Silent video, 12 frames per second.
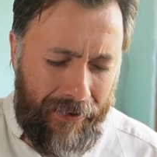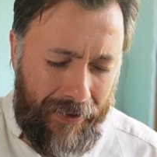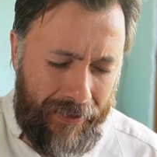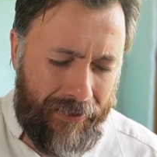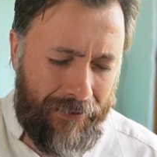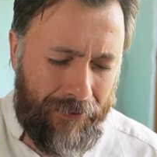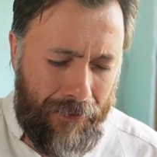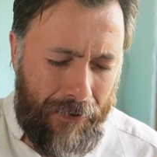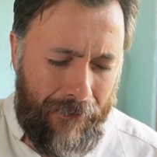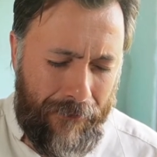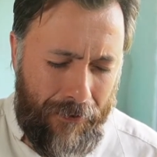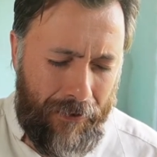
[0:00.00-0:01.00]
listen
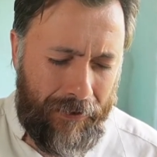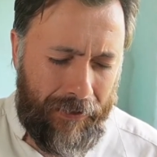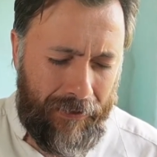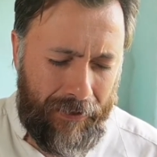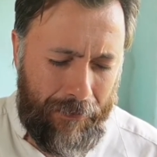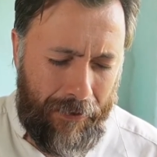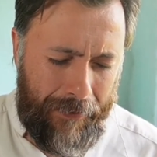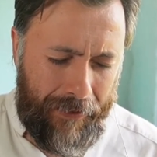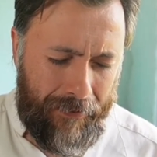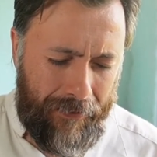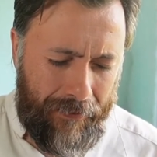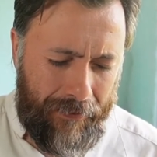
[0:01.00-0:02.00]
to our voice in this
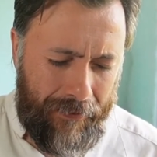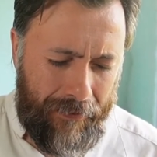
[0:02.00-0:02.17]
moment.